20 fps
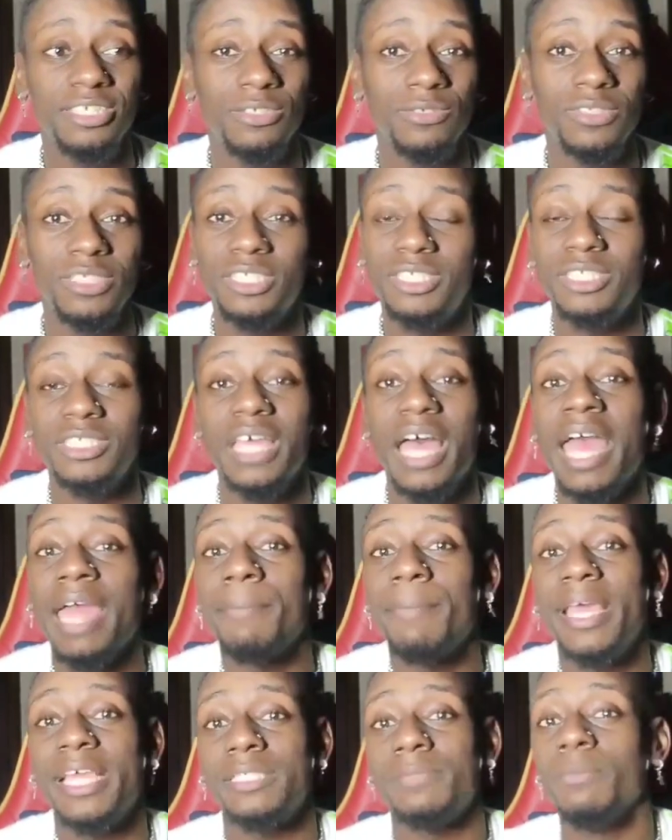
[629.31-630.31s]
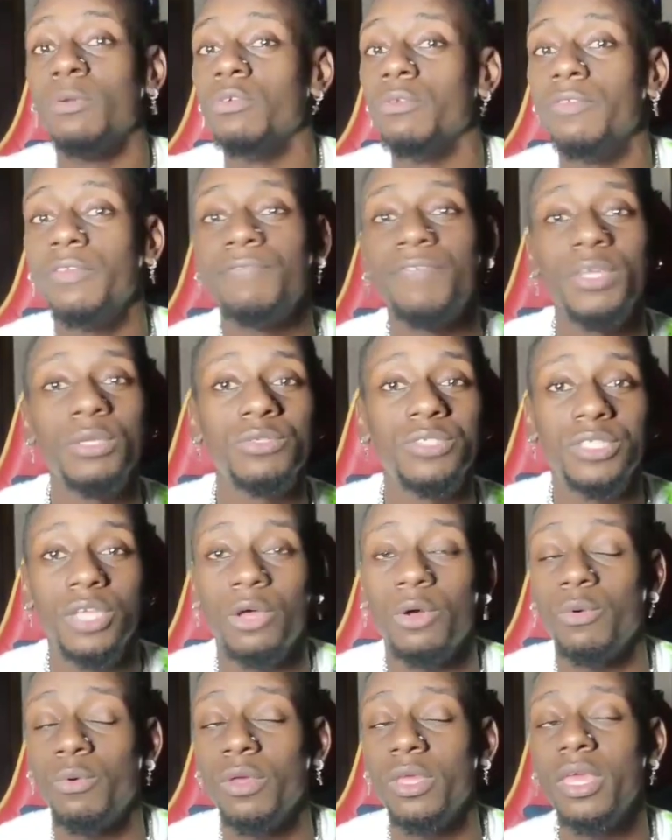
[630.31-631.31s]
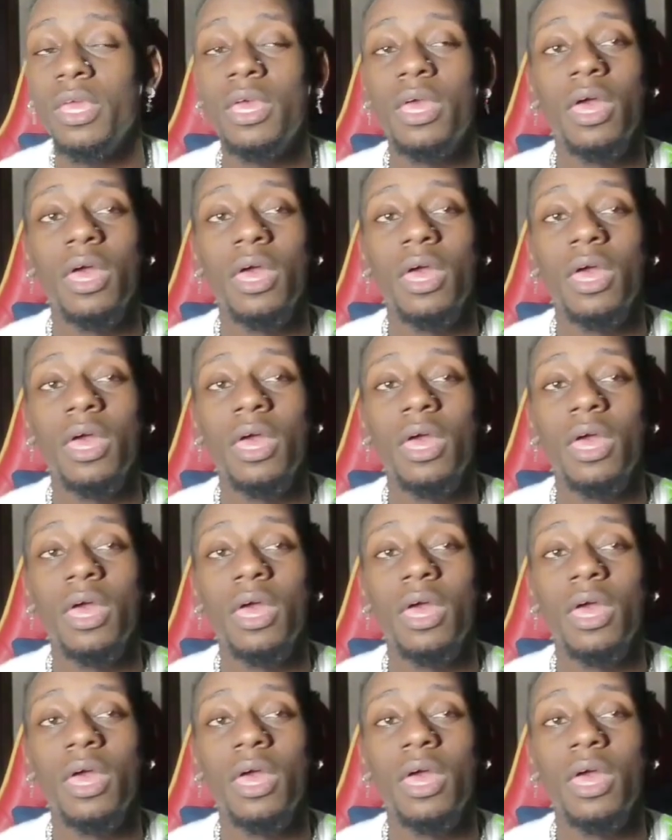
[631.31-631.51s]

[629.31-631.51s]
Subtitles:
So this is IMAX movie review. So